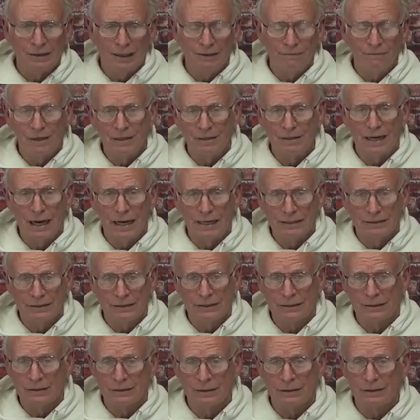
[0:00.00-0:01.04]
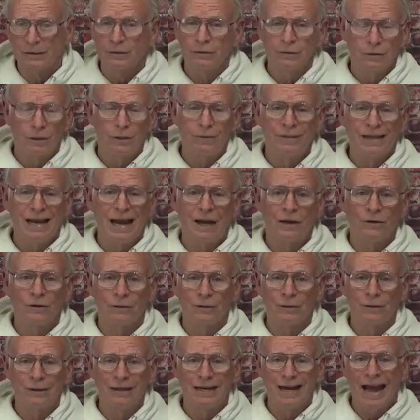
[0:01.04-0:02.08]
I've designed since
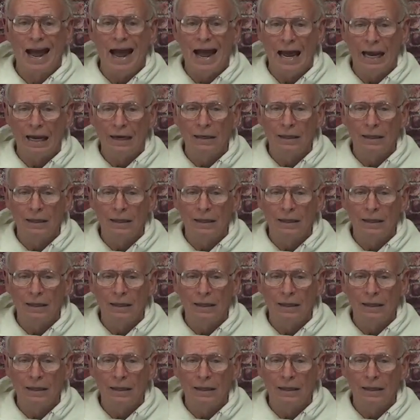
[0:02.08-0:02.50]
2009.